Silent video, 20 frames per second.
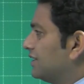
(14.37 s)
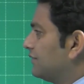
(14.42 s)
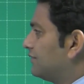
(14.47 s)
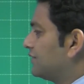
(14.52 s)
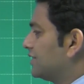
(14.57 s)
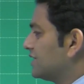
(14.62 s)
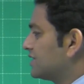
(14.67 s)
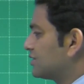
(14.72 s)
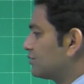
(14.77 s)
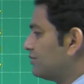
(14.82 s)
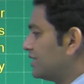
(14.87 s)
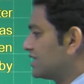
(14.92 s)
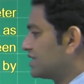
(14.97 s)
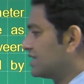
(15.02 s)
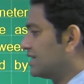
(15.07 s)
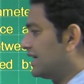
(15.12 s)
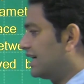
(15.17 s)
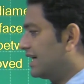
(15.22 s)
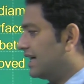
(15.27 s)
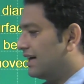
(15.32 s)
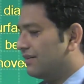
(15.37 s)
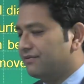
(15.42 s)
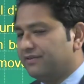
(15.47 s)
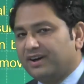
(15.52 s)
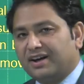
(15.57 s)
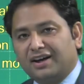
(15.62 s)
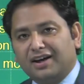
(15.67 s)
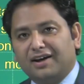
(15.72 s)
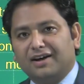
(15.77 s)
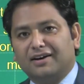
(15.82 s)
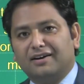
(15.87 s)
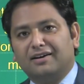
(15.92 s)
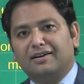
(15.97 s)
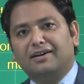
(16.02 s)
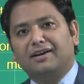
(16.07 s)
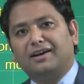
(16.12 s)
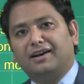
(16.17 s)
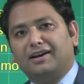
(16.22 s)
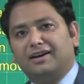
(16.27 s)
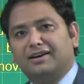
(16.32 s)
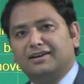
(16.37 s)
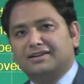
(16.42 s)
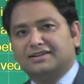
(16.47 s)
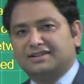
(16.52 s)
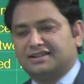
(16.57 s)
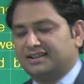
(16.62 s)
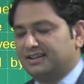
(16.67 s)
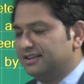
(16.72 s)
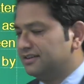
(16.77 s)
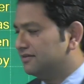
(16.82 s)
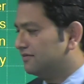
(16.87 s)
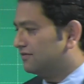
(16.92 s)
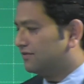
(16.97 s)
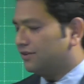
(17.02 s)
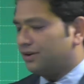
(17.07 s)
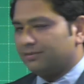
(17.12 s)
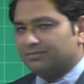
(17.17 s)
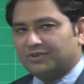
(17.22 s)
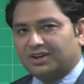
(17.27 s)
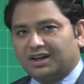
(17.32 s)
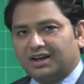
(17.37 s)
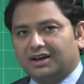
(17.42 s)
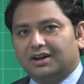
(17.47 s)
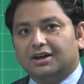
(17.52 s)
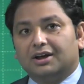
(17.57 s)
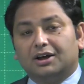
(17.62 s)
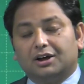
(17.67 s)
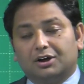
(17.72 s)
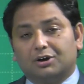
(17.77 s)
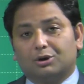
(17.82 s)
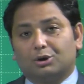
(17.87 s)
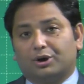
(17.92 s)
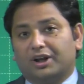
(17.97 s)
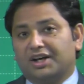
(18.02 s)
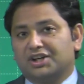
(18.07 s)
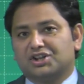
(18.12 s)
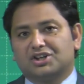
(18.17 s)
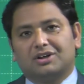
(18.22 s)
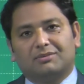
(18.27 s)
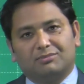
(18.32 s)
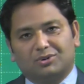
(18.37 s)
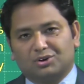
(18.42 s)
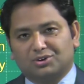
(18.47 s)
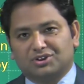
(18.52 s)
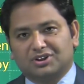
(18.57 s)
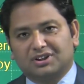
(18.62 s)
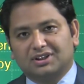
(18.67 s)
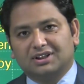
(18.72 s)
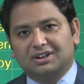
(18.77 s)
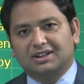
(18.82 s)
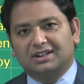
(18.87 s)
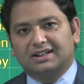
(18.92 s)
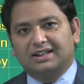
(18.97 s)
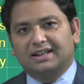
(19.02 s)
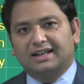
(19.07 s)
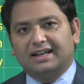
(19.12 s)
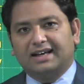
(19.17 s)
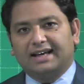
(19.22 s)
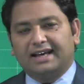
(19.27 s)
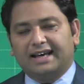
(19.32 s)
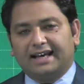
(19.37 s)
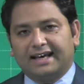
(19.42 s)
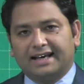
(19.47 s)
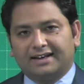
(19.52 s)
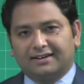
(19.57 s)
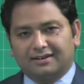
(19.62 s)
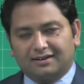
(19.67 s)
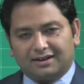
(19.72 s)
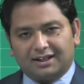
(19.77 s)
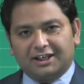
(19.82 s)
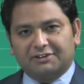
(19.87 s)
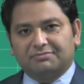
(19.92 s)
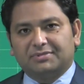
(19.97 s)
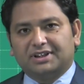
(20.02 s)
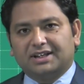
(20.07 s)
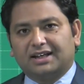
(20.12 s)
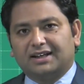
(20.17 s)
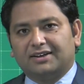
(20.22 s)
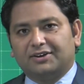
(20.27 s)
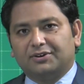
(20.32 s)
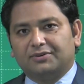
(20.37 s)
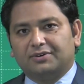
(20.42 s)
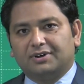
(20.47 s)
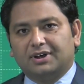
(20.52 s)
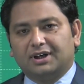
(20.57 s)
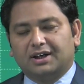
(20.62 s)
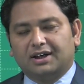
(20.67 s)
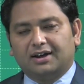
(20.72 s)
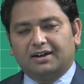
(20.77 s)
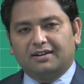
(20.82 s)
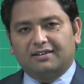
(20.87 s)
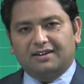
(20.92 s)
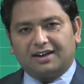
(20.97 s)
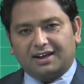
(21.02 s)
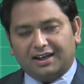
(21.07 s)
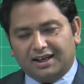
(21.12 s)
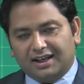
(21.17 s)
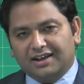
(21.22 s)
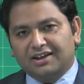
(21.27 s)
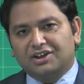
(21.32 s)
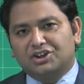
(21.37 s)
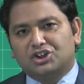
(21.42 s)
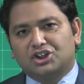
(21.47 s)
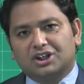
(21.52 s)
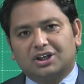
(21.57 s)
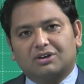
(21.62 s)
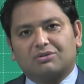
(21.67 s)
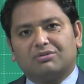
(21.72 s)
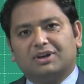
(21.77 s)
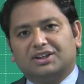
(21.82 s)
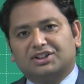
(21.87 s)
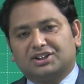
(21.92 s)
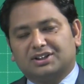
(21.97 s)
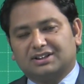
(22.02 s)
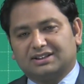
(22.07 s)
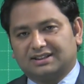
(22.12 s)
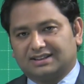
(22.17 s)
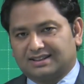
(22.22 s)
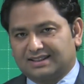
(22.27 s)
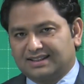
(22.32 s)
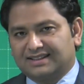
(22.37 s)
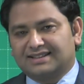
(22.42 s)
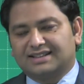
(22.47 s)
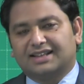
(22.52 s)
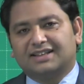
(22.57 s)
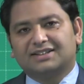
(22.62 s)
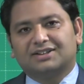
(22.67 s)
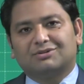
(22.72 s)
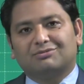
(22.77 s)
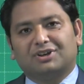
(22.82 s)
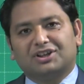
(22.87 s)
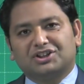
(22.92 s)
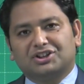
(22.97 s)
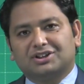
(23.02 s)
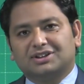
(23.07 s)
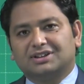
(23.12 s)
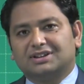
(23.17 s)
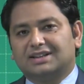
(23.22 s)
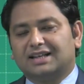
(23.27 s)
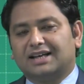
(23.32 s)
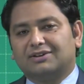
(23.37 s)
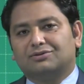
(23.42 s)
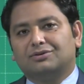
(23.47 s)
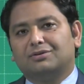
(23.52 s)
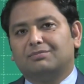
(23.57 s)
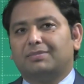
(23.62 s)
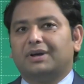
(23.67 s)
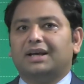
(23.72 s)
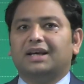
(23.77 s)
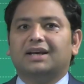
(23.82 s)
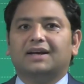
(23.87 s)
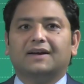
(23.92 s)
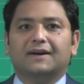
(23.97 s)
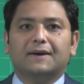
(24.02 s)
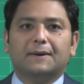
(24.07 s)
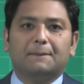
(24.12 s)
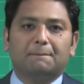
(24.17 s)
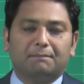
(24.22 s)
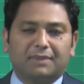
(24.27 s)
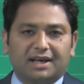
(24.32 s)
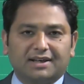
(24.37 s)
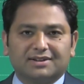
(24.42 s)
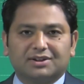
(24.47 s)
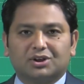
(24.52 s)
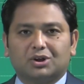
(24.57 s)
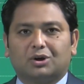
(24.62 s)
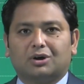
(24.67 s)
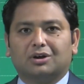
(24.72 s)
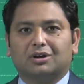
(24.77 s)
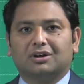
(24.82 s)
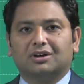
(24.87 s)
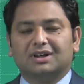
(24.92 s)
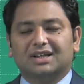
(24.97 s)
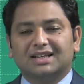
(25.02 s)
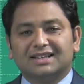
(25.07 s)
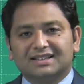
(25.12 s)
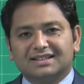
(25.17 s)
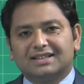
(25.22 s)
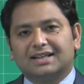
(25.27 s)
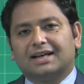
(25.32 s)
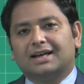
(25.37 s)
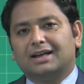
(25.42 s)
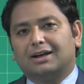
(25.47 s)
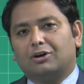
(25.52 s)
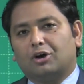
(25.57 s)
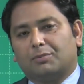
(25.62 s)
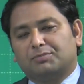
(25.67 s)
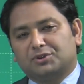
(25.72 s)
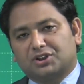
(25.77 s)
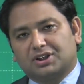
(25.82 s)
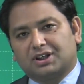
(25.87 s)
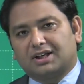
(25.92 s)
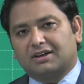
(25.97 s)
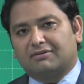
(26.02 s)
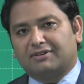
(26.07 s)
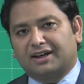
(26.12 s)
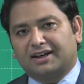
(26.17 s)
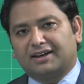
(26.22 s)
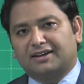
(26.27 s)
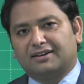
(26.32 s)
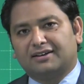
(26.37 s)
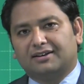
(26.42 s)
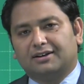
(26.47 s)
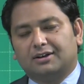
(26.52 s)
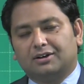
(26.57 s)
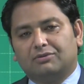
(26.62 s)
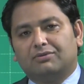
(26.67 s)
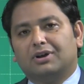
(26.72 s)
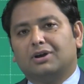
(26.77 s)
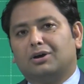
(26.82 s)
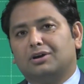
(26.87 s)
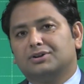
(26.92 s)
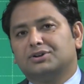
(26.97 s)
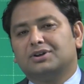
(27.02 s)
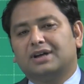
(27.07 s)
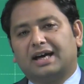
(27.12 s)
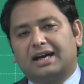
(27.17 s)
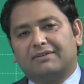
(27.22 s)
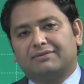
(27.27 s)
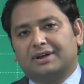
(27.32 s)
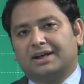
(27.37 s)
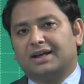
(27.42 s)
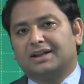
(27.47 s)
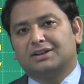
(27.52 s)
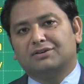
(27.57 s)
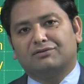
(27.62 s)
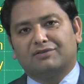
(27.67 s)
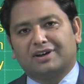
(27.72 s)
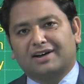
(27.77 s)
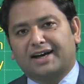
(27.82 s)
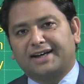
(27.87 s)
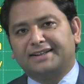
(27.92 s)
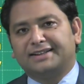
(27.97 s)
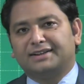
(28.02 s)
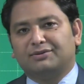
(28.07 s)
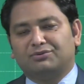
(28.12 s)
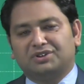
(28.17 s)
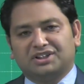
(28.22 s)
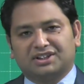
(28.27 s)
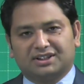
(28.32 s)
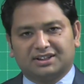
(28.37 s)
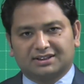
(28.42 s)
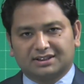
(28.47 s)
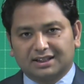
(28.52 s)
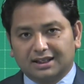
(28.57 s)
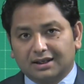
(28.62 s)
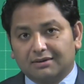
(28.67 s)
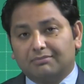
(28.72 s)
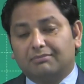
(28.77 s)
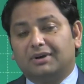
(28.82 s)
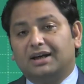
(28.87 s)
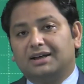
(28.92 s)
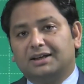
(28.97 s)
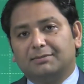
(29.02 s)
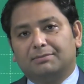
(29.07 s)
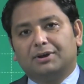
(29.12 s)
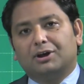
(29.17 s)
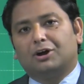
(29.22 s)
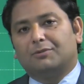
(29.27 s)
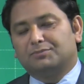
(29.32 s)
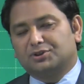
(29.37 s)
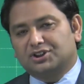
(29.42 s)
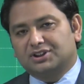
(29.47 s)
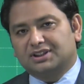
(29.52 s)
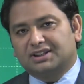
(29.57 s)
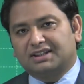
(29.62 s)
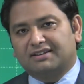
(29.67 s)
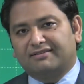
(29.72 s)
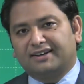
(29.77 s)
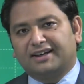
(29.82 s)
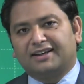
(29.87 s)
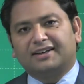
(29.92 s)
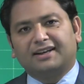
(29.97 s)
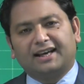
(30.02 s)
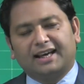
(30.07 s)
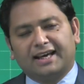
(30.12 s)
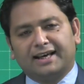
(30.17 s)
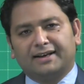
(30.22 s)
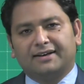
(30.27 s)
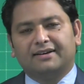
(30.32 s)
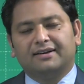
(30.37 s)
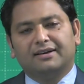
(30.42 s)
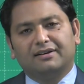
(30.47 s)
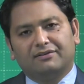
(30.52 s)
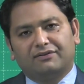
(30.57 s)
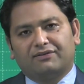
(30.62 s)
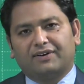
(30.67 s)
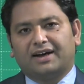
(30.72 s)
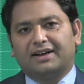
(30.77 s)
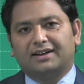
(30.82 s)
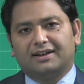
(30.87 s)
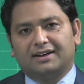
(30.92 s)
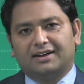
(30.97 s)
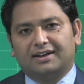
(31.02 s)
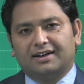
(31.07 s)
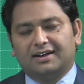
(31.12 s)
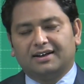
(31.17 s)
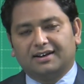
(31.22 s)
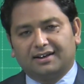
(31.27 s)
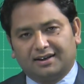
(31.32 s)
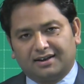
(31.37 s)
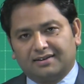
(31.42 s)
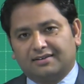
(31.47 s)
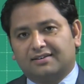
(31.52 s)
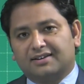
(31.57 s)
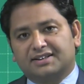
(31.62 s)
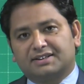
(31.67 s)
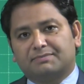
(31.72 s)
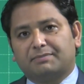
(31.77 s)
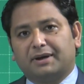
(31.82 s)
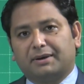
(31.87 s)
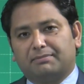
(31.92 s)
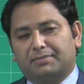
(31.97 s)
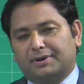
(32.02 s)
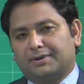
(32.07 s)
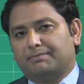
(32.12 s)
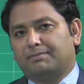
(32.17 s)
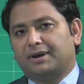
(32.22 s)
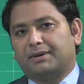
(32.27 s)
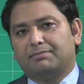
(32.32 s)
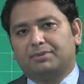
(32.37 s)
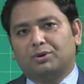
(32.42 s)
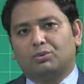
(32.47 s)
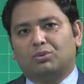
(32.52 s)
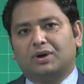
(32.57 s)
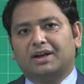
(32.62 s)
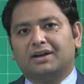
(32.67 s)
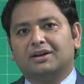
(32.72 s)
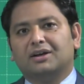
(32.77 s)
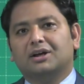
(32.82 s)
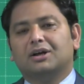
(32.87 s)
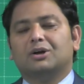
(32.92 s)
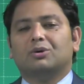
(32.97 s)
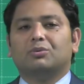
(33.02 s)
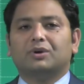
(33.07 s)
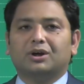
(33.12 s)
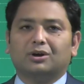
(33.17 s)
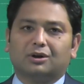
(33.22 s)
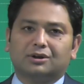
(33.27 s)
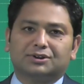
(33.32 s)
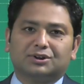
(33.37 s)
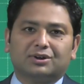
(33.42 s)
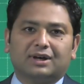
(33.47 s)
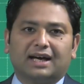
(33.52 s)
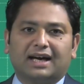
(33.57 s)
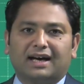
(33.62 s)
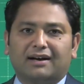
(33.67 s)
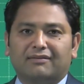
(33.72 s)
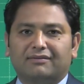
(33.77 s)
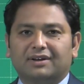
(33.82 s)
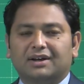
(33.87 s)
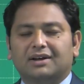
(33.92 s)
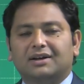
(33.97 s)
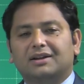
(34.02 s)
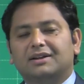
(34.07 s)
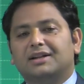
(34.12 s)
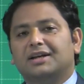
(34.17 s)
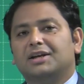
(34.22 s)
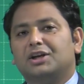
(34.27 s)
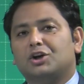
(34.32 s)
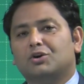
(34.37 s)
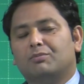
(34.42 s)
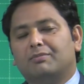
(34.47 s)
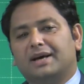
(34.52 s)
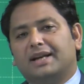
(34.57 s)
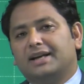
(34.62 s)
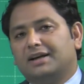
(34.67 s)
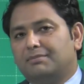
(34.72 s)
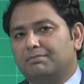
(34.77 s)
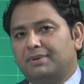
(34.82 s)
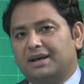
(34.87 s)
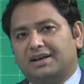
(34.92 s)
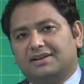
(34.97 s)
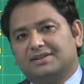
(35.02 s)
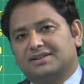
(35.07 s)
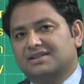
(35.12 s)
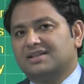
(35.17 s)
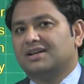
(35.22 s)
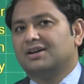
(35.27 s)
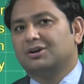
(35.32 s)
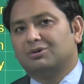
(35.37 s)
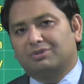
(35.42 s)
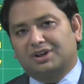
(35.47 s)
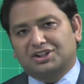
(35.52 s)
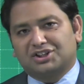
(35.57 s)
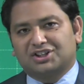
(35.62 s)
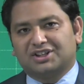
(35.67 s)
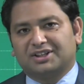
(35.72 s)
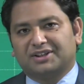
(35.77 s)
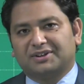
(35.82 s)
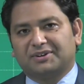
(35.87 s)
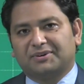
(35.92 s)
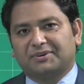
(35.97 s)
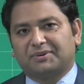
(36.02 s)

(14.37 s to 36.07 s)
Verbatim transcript: the first question I have here is from the rotational motion. And let me tell you, the initial questions, the six questions that would be based on single option correct, will also have another variety which is multiple options correct. And finally, in this paper, paper 1, we also have the numeric based question.